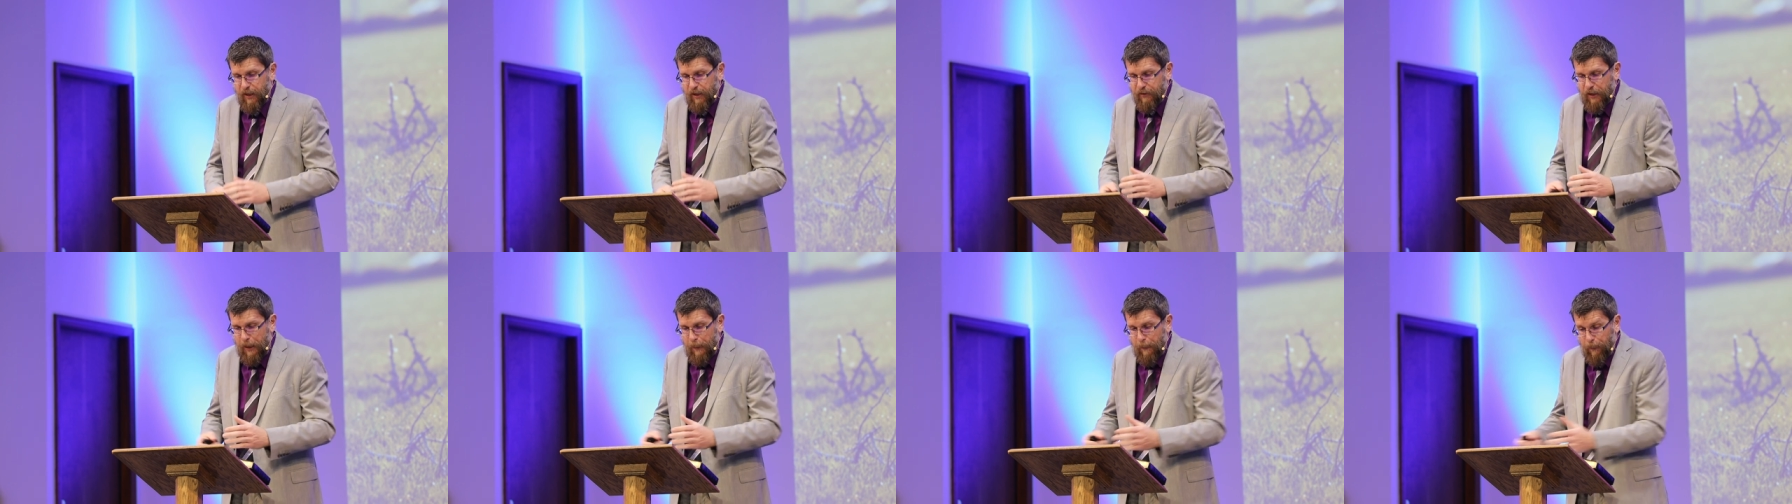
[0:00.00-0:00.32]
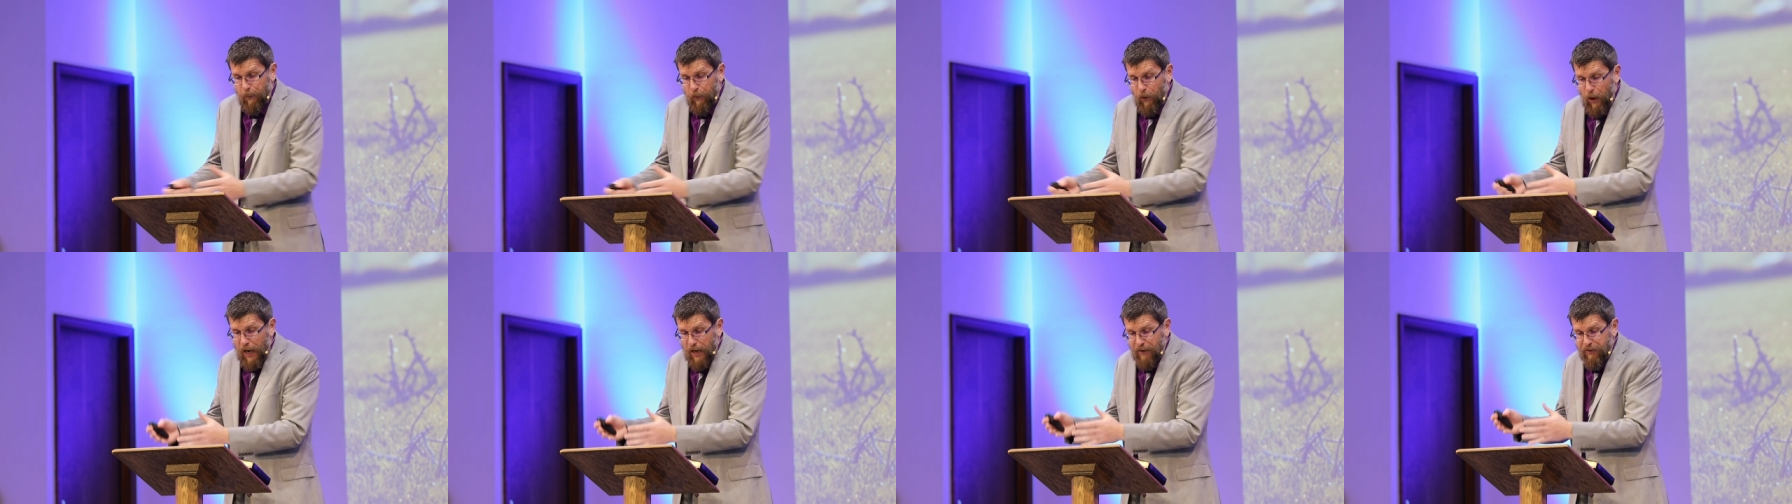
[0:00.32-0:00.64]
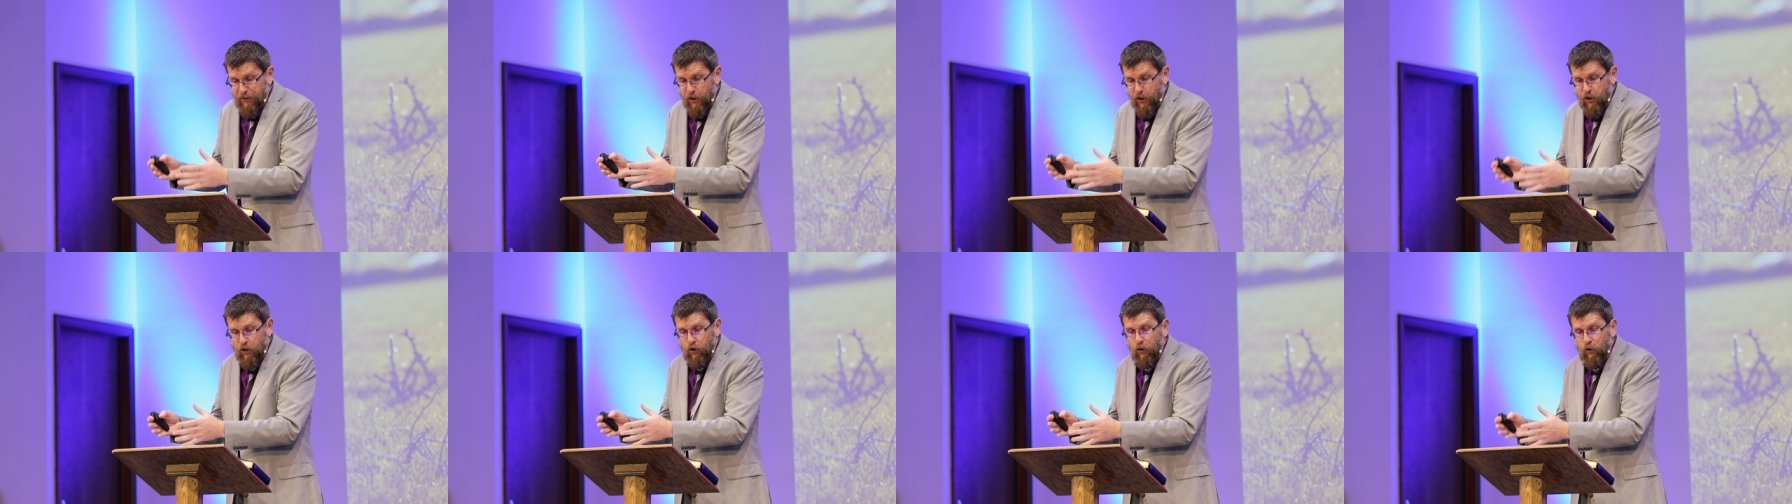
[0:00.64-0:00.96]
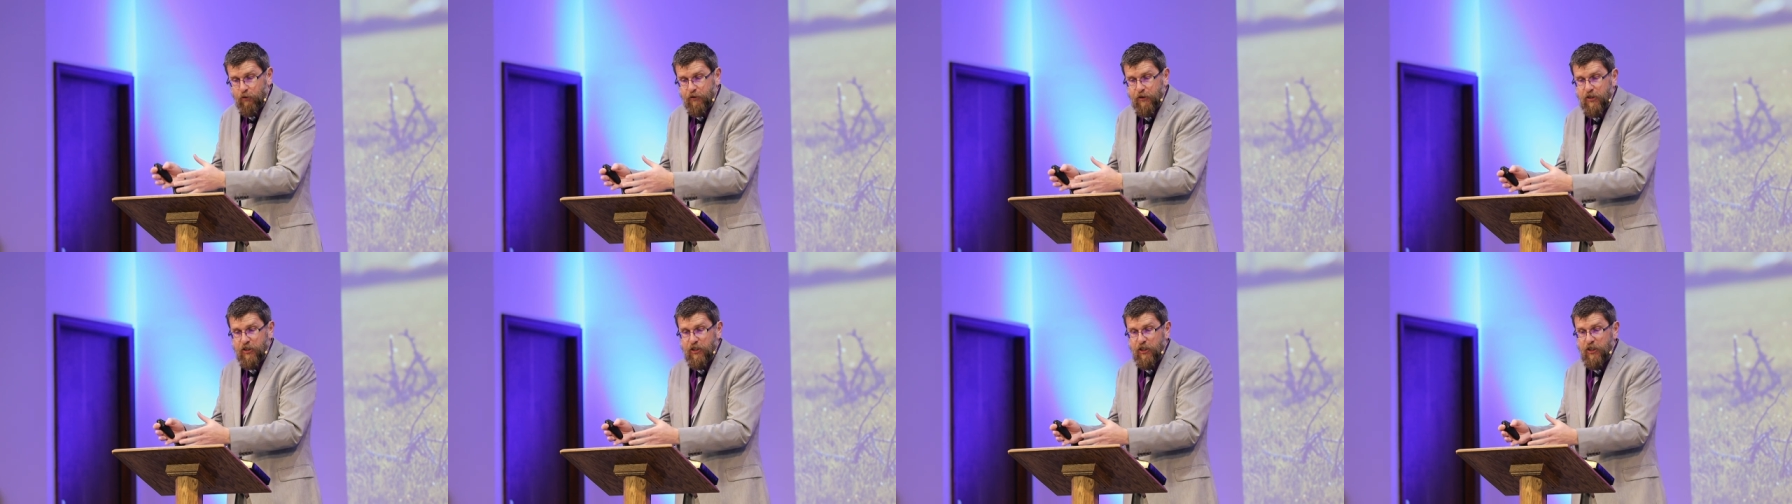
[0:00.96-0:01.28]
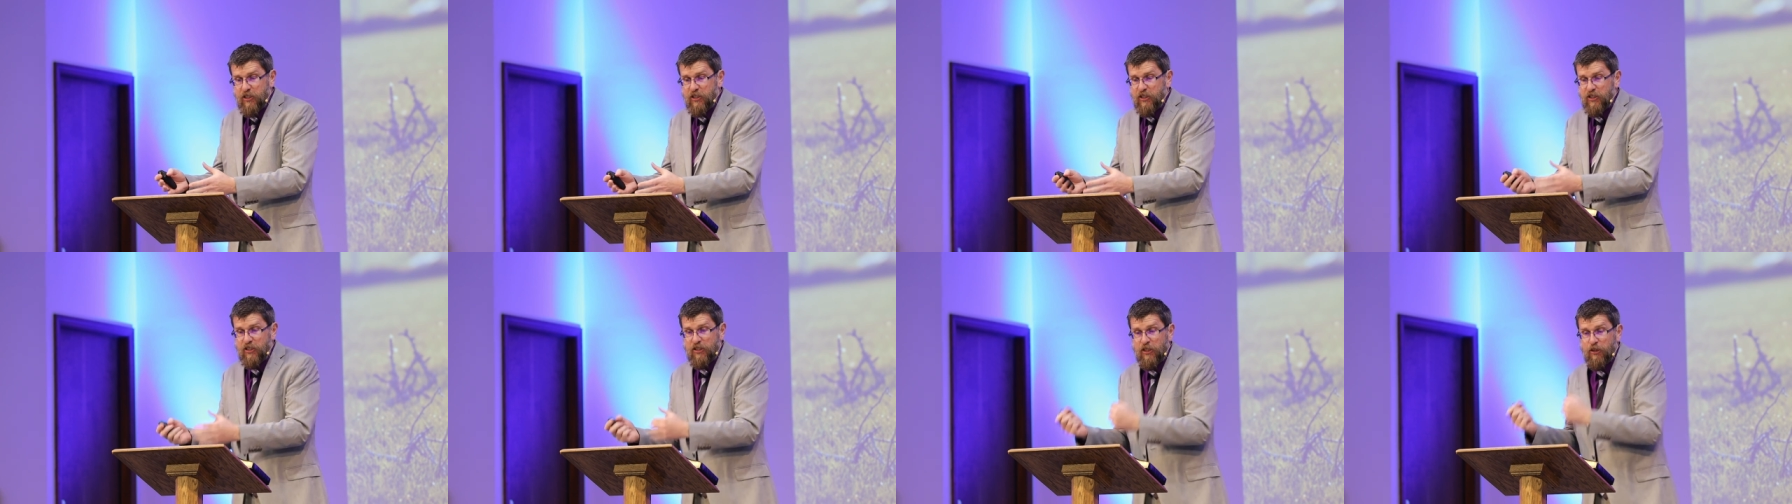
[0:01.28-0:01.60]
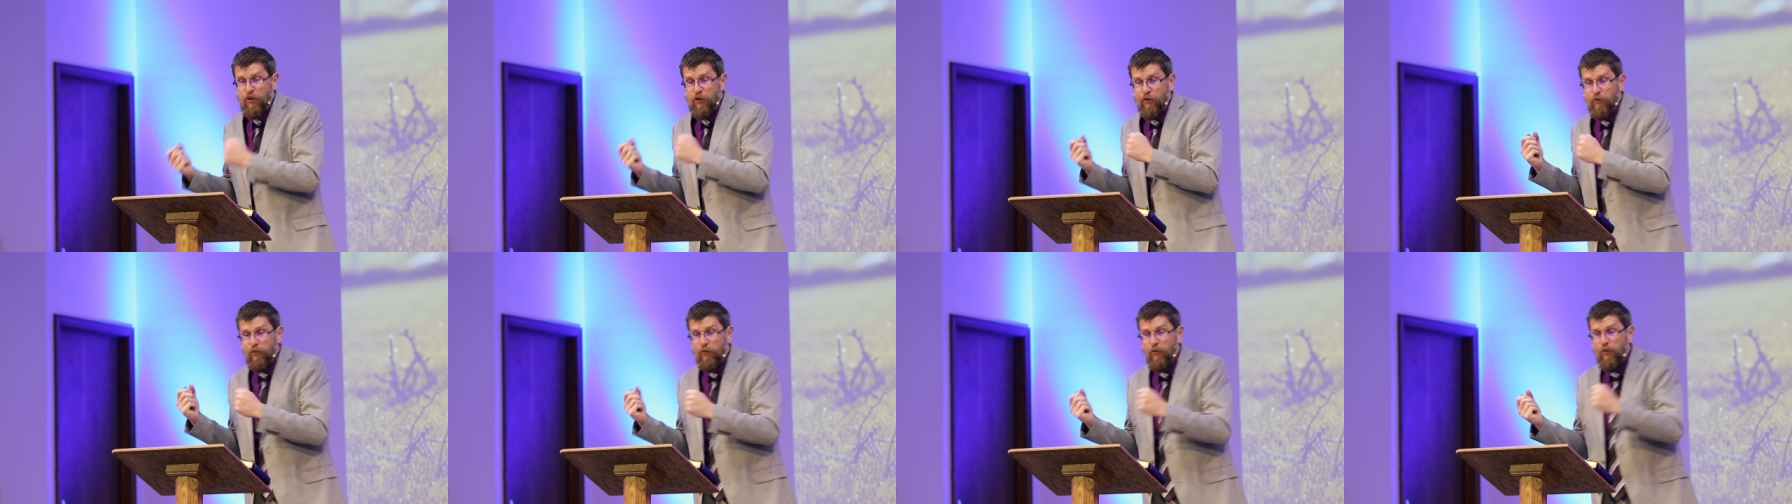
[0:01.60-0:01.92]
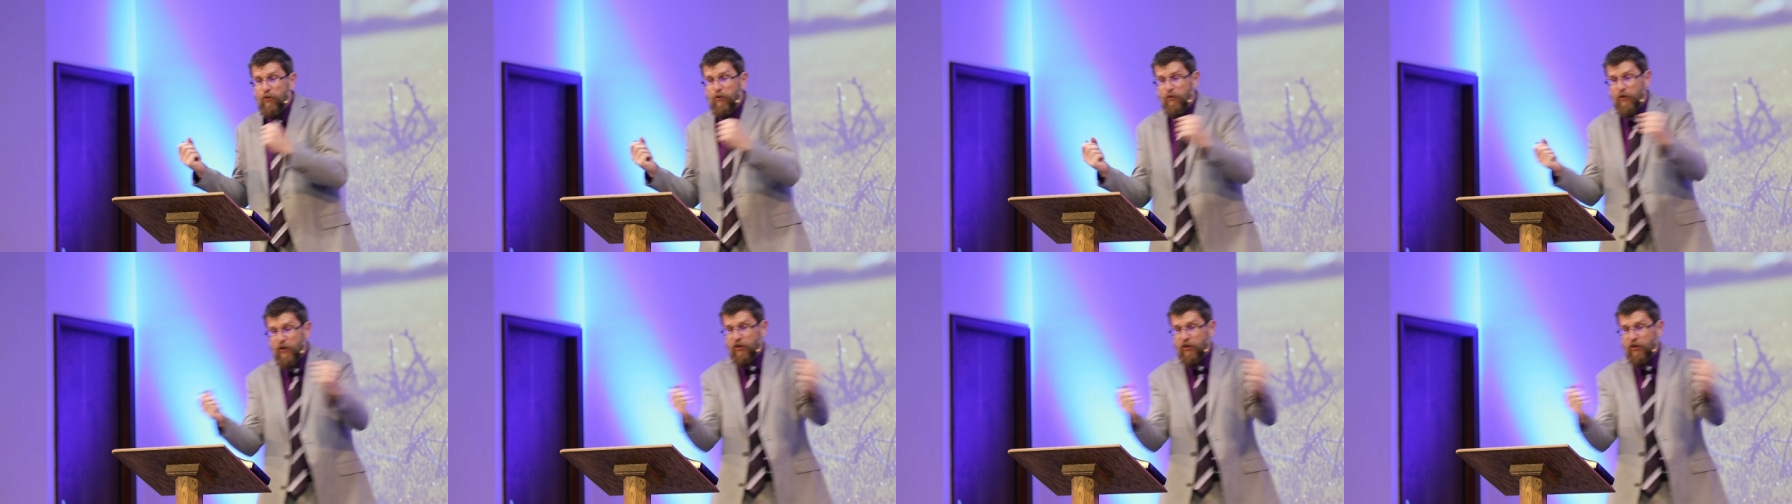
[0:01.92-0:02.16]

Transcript: They brought the colt to Jesus and threw